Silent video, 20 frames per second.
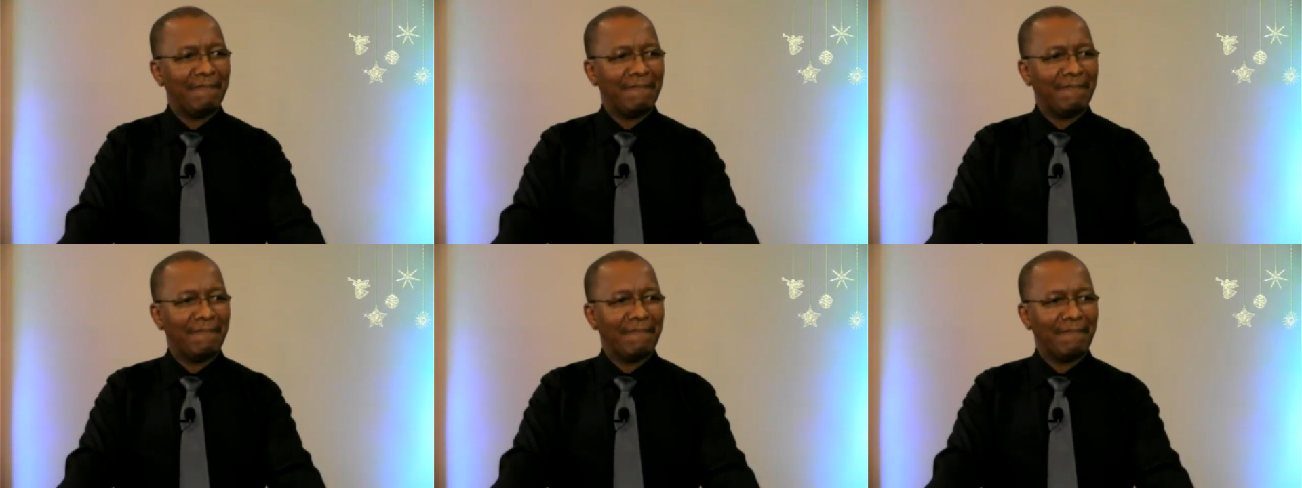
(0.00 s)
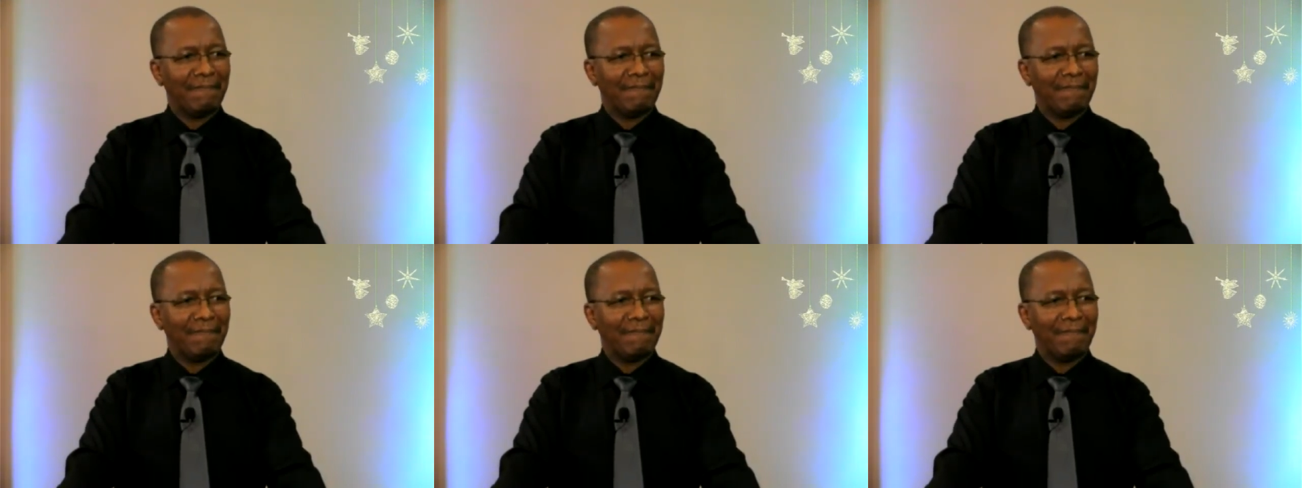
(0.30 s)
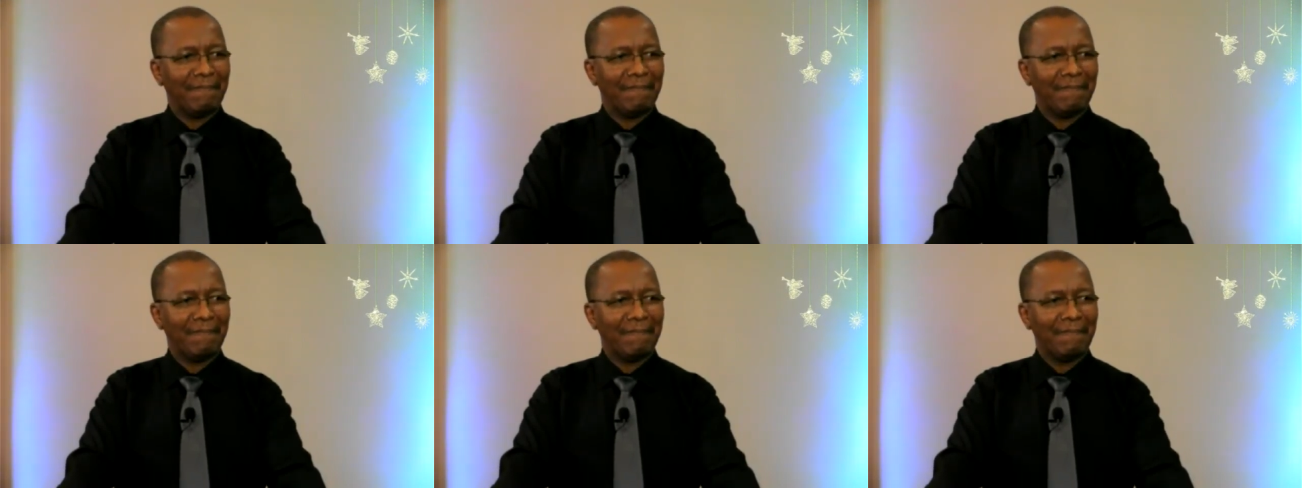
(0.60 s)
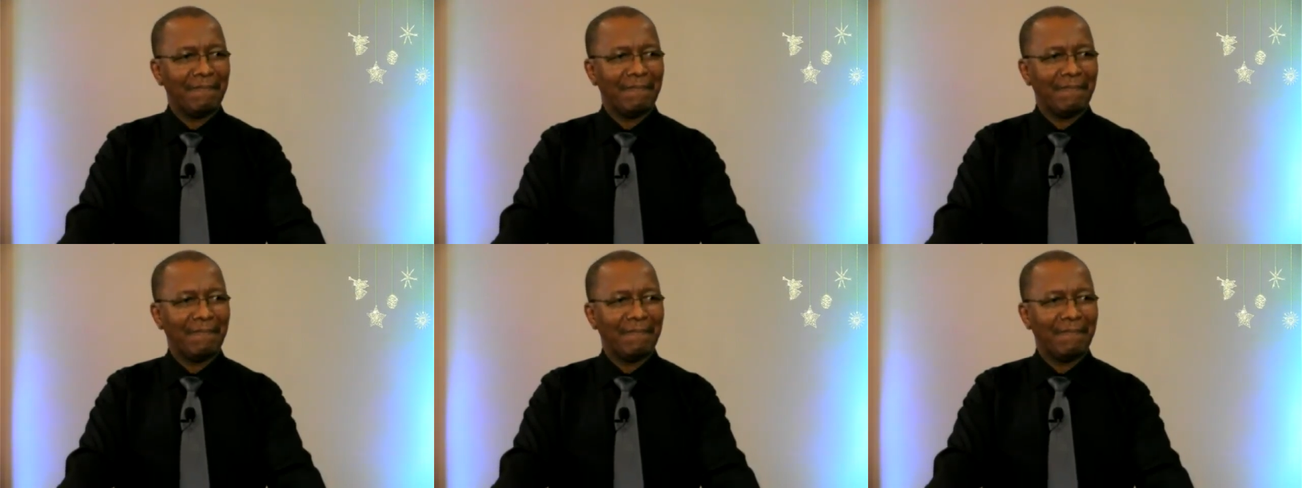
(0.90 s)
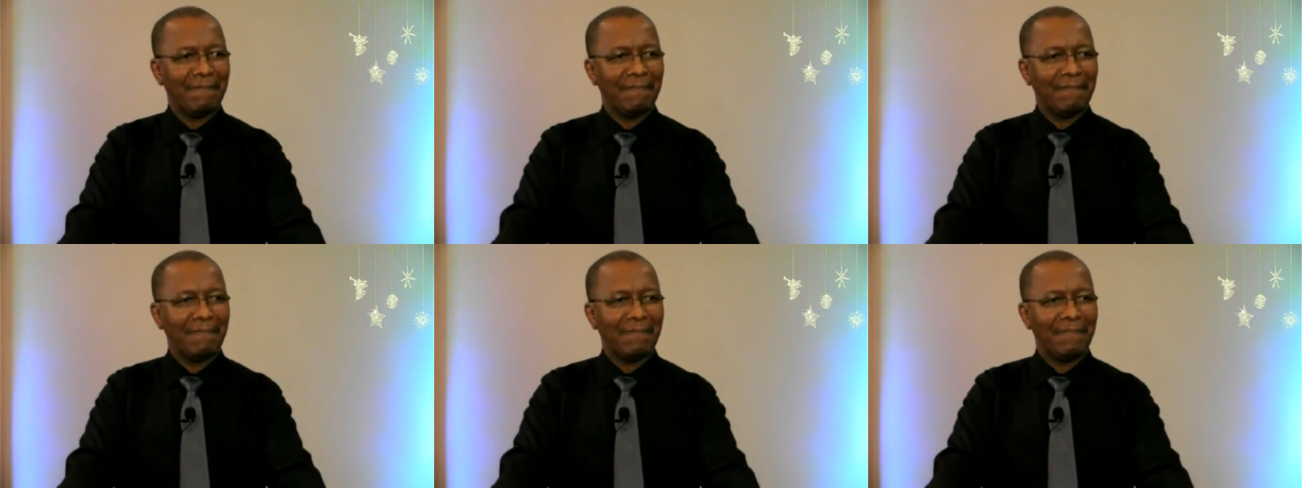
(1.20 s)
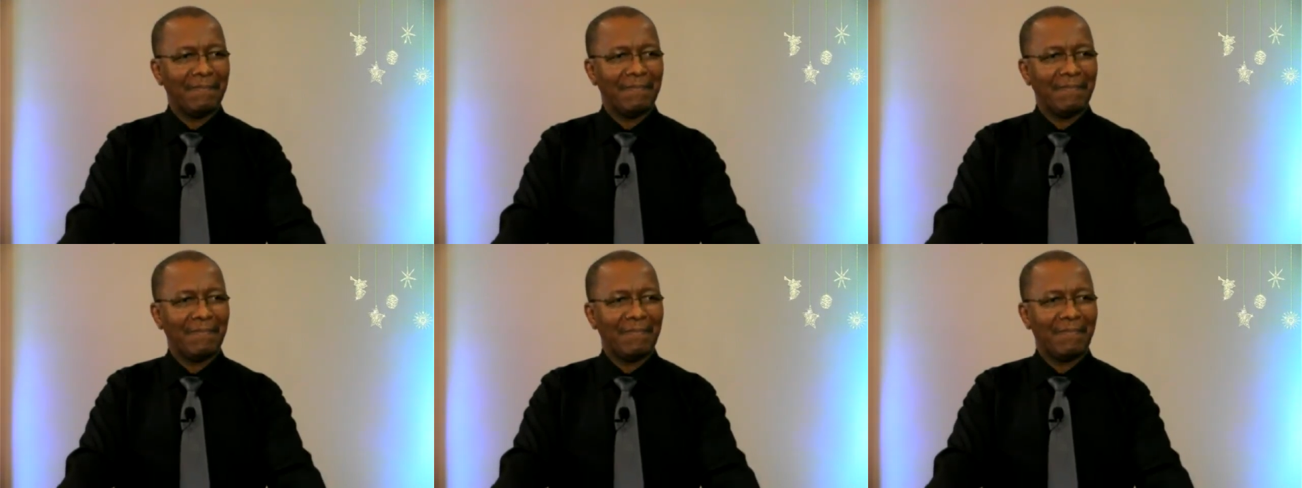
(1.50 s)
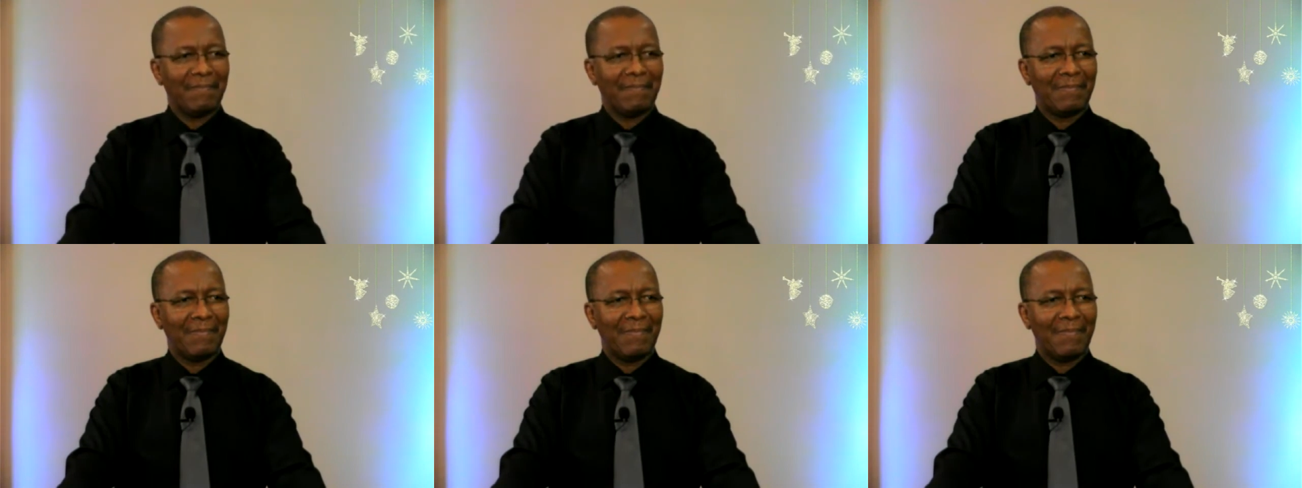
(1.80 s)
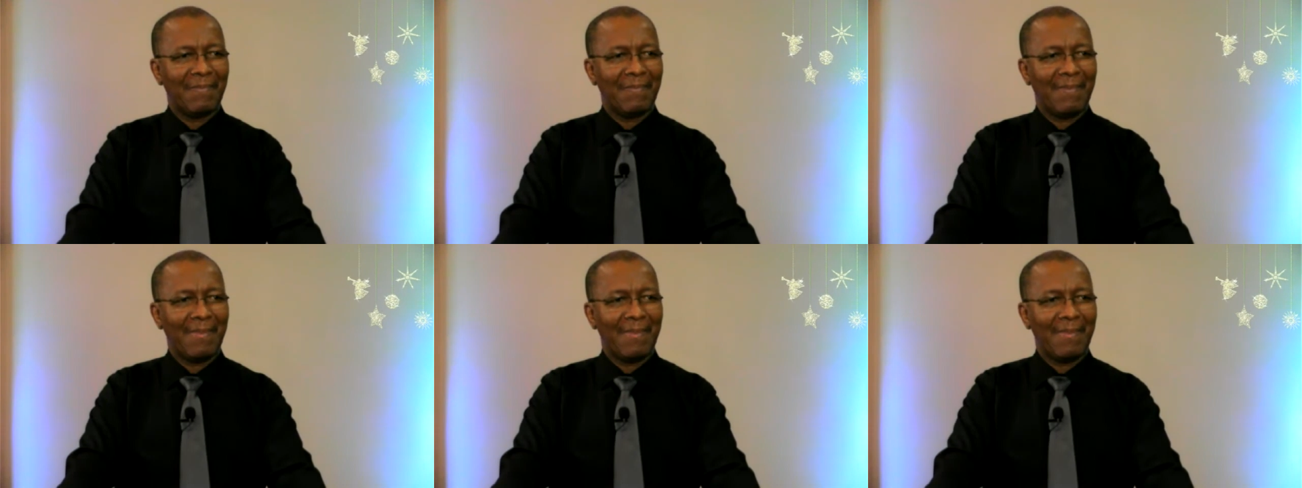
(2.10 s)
Nobody speaks.